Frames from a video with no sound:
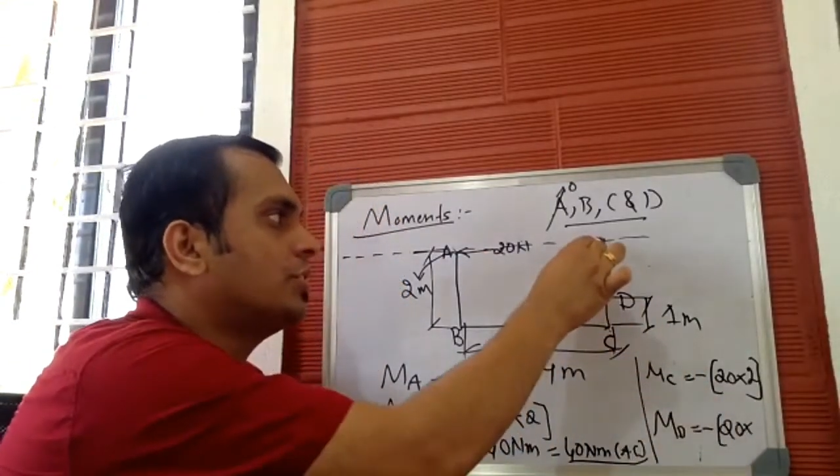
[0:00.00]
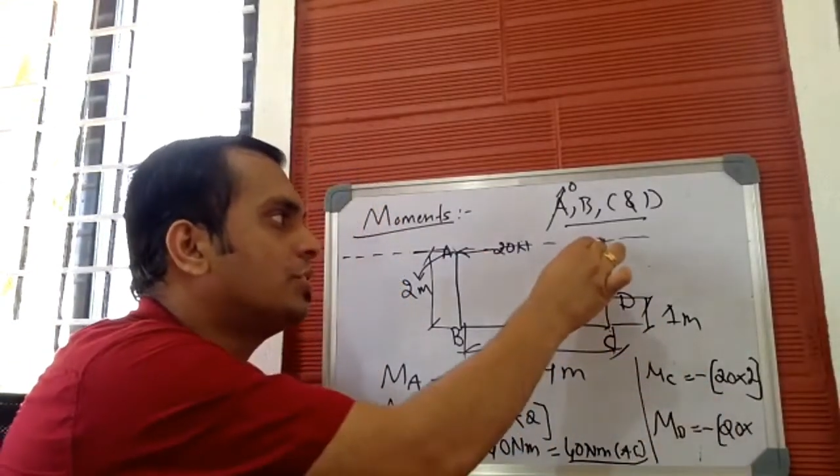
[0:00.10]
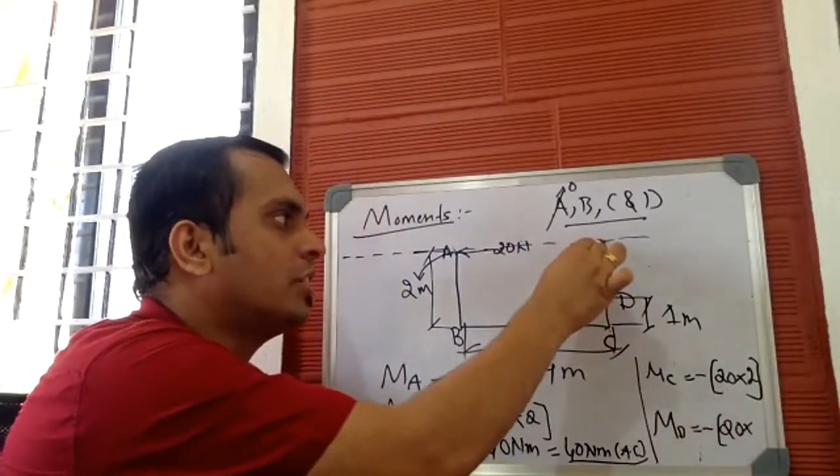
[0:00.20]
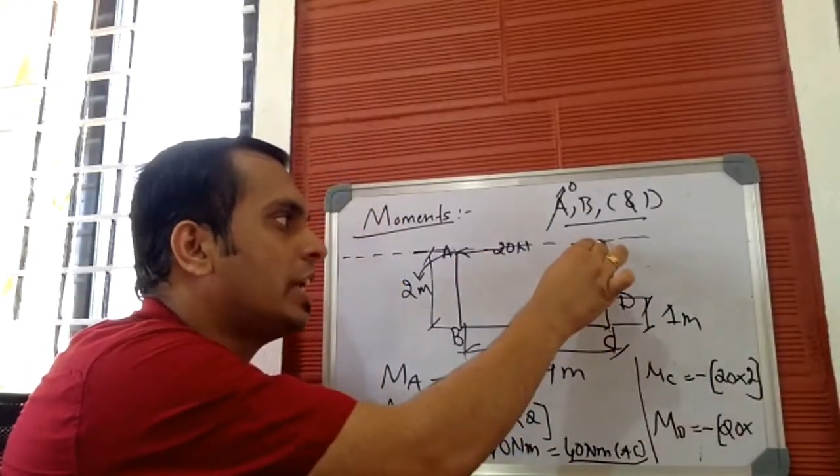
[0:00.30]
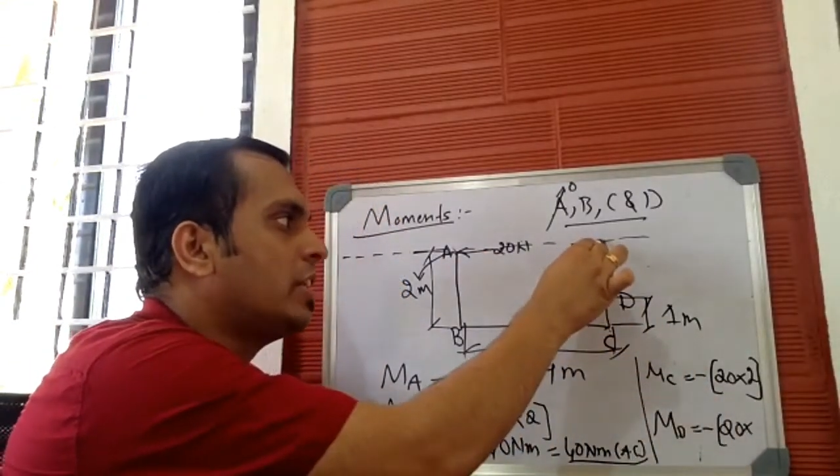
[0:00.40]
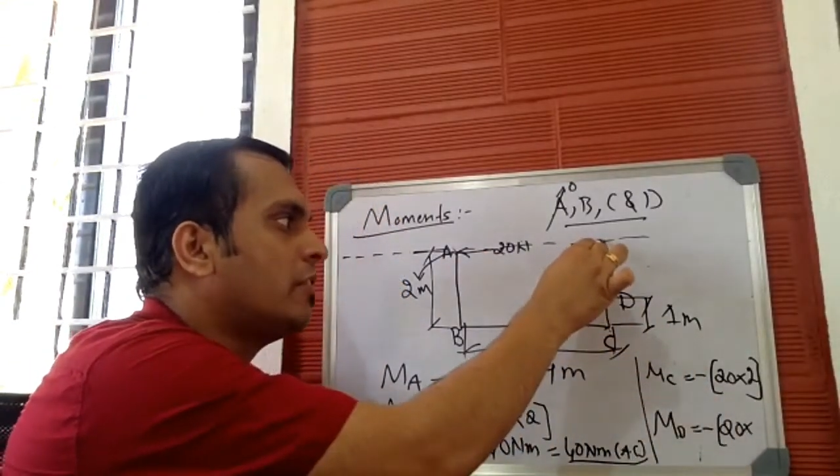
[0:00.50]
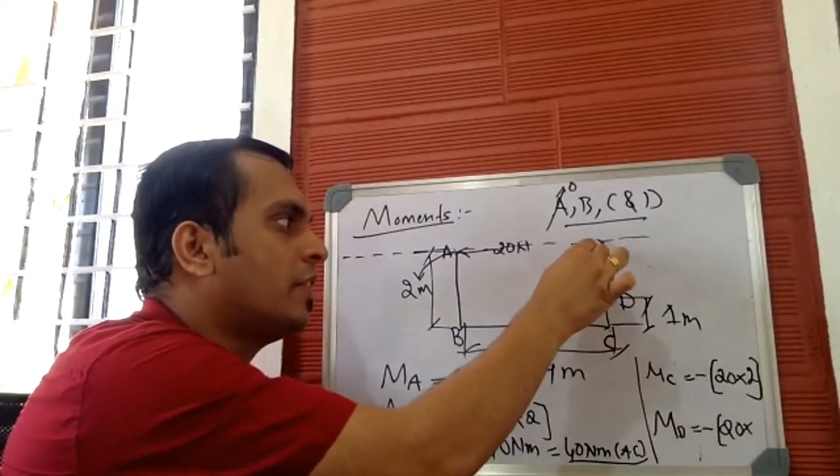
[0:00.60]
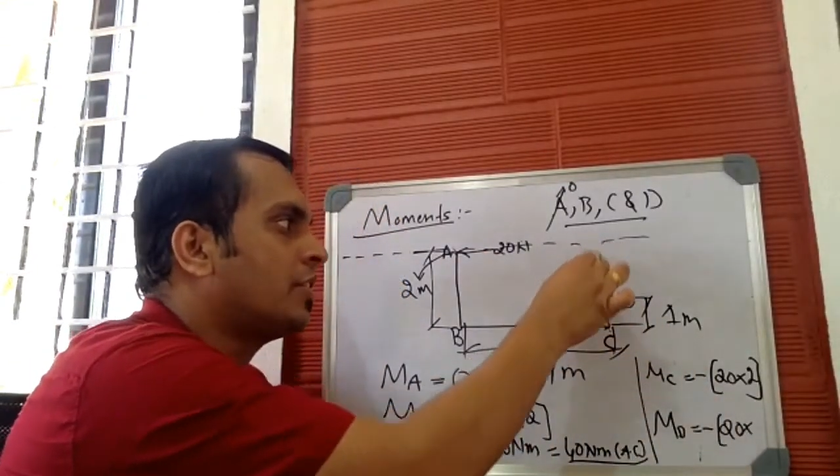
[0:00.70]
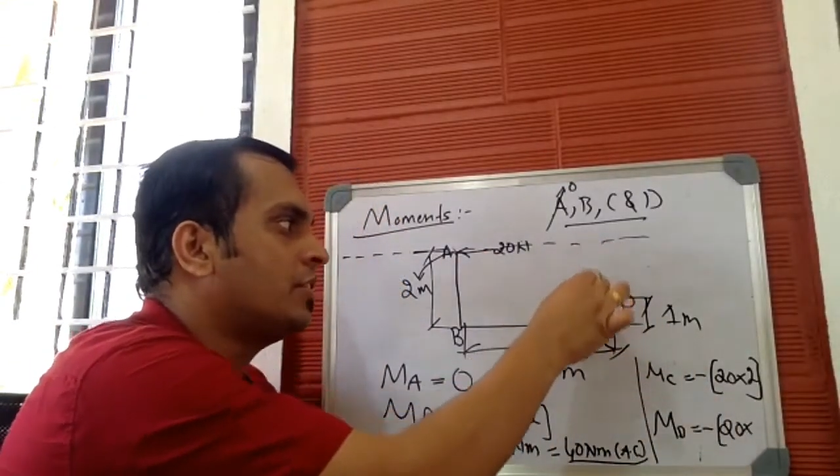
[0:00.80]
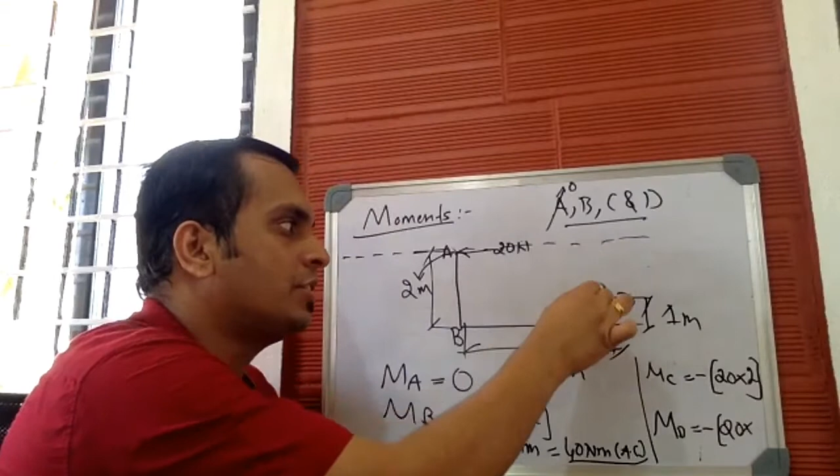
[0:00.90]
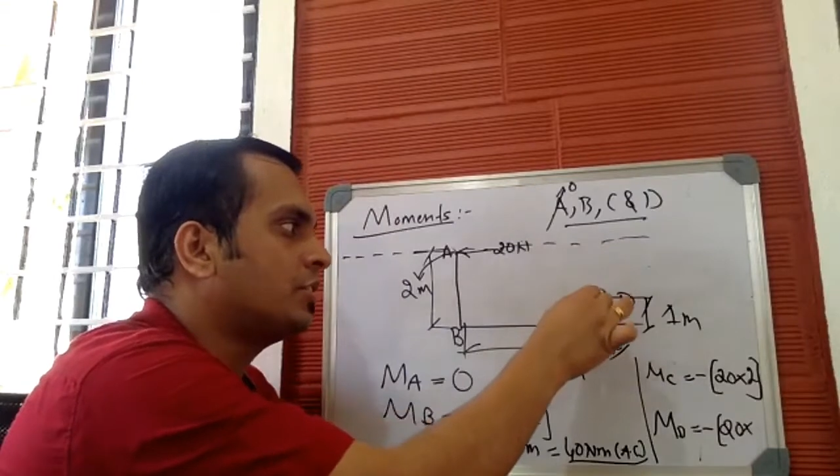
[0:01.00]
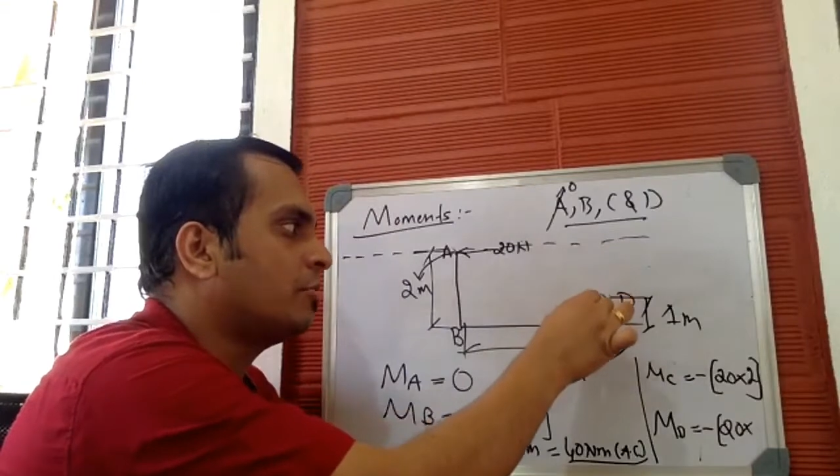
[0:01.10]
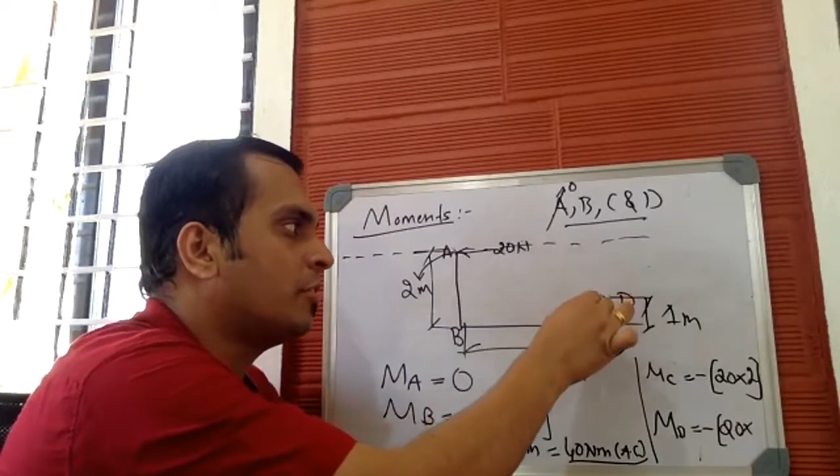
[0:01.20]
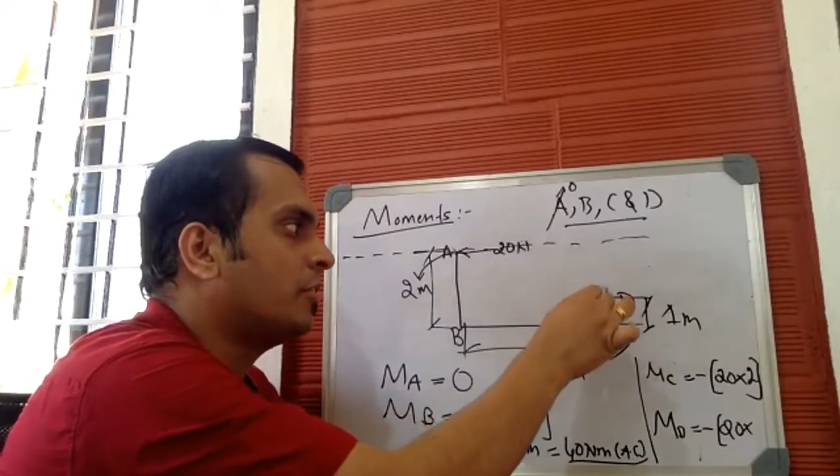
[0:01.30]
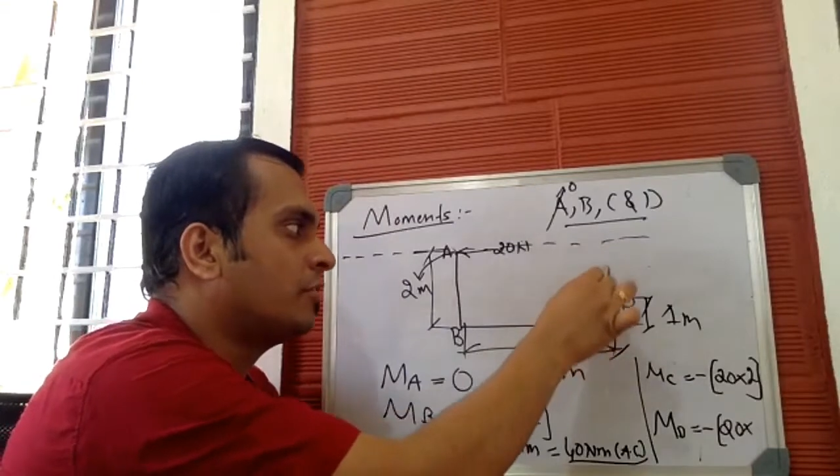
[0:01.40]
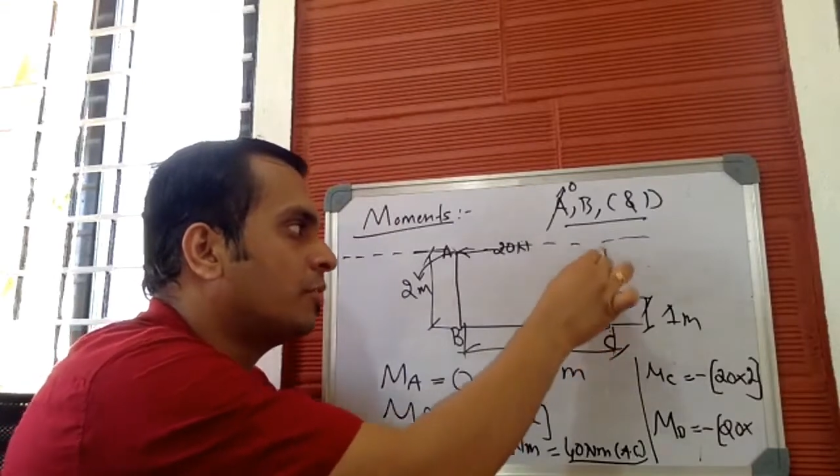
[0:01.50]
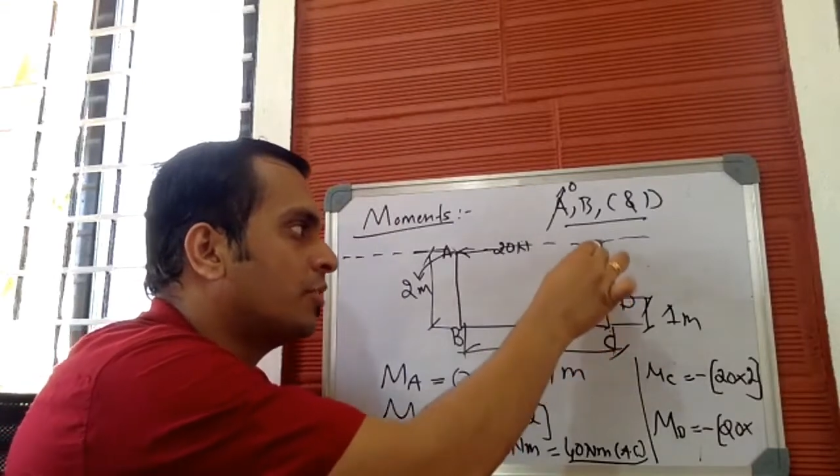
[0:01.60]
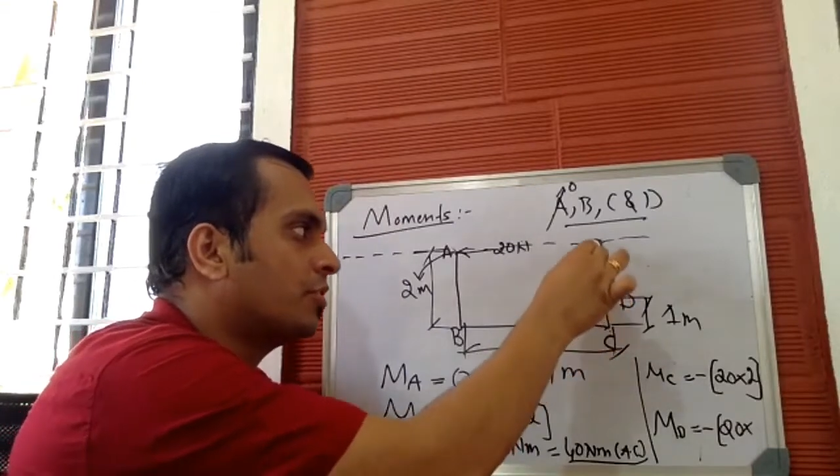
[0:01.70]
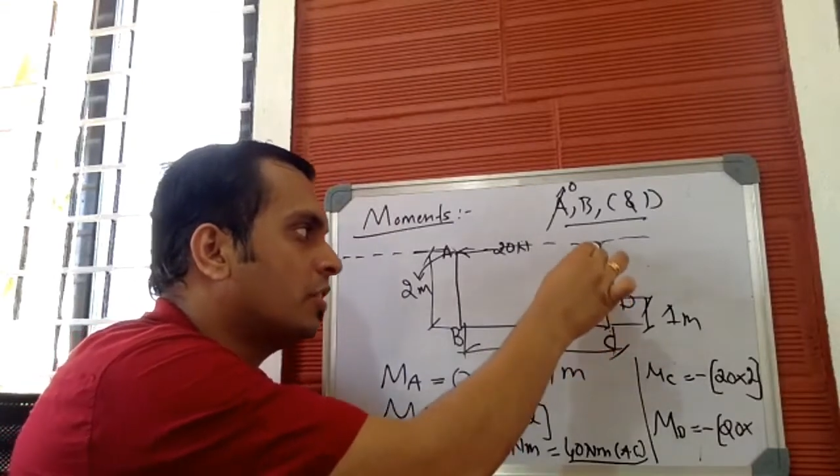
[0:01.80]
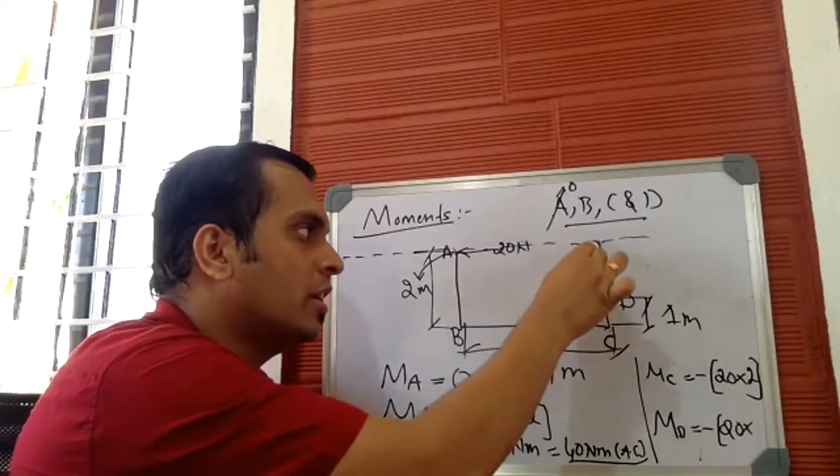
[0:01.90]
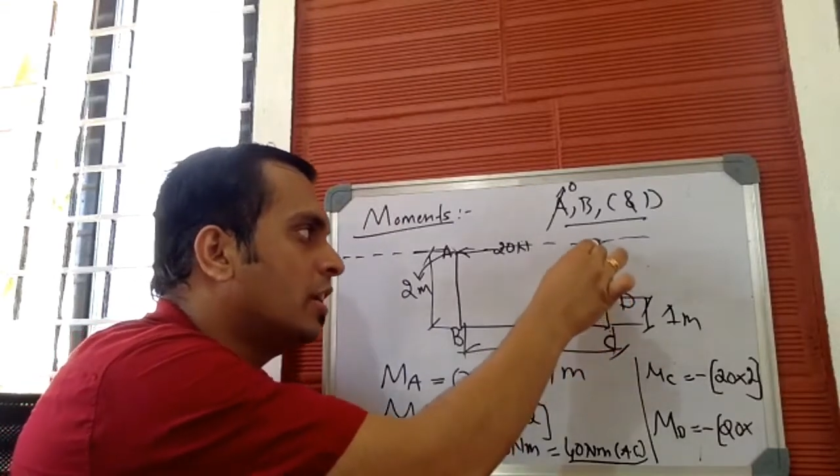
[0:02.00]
This is the line of action, this is the point of rotation.